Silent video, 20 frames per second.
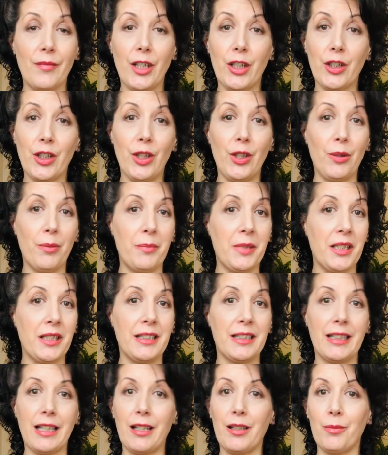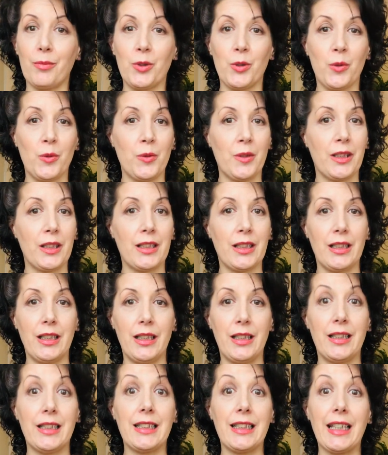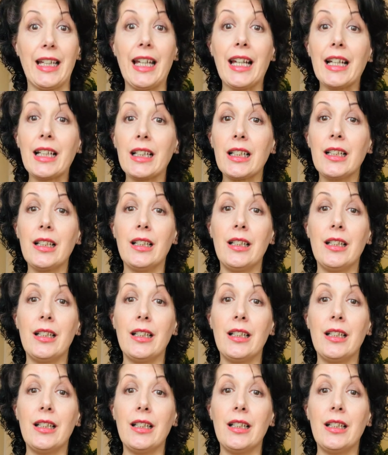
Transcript: Humans, animals, sick.